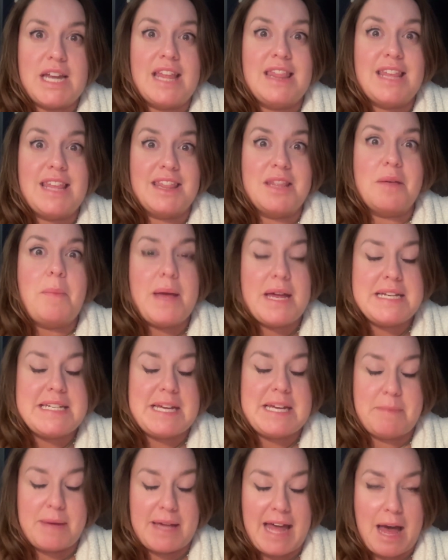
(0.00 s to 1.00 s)
And then the
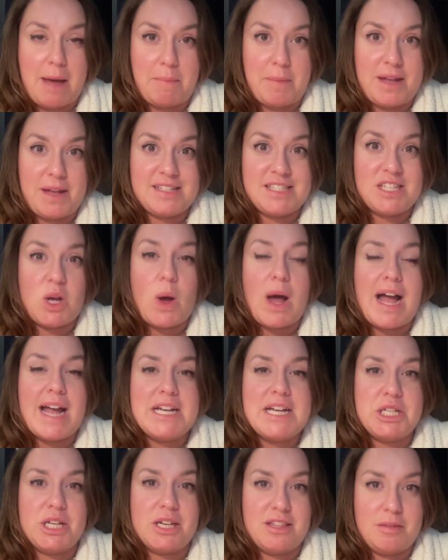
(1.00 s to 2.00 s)
pandemic happened. So I
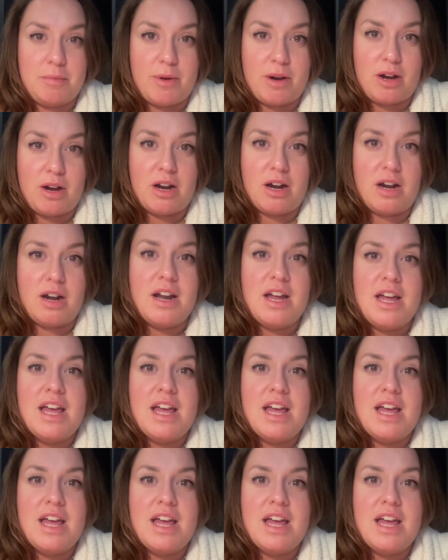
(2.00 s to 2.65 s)
took the bar